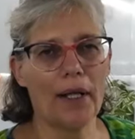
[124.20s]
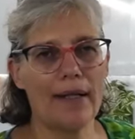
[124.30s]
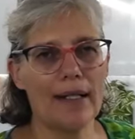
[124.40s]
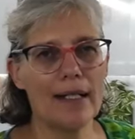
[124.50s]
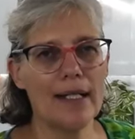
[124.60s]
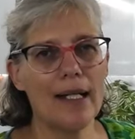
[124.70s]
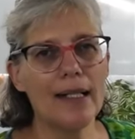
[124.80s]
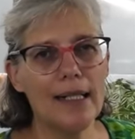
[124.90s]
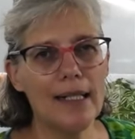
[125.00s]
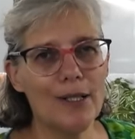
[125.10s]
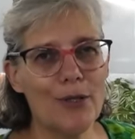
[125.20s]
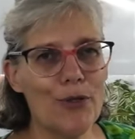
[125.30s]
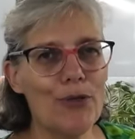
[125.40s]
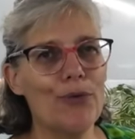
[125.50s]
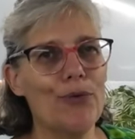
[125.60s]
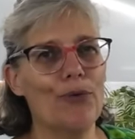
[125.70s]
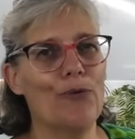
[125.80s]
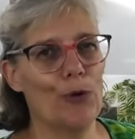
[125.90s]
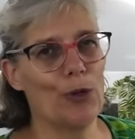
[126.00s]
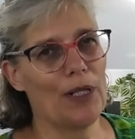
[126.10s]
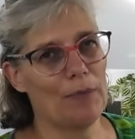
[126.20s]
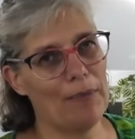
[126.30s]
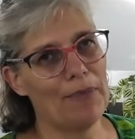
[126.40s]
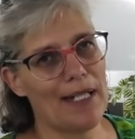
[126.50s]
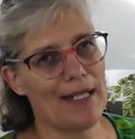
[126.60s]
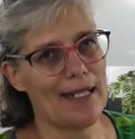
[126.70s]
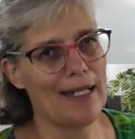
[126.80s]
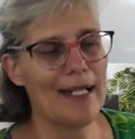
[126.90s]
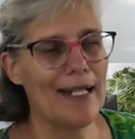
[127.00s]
the things I need to work in my business.